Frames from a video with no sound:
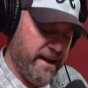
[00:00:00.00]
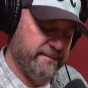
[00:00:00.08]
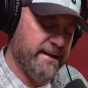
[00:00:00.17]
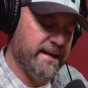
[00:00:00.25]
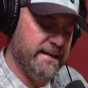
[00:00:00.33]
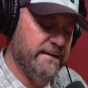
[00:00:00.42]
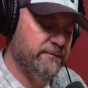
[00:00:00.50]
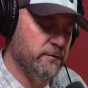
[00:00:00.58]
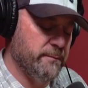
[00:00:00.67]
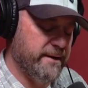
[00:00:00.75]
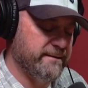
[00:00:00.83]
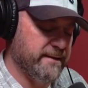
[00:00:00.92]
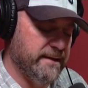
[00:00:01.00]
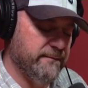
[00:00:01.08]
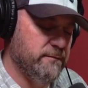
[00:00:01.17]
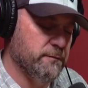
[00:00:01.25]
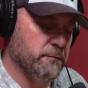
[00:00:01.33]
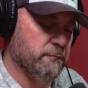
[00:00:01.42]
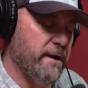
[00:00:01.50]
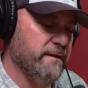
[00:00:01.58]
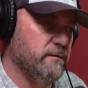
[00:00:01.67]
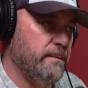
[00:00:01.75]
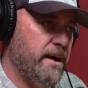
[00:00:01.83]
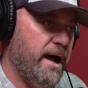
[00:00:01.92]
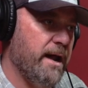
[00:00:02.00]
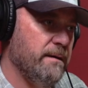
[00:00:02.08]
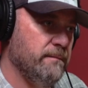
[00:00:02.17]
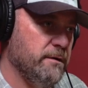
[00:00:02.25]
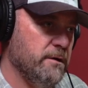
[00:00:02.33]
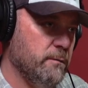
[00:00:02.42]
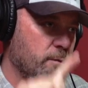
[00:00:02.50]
has that give to it, but it has a give to it in the right spot. You don't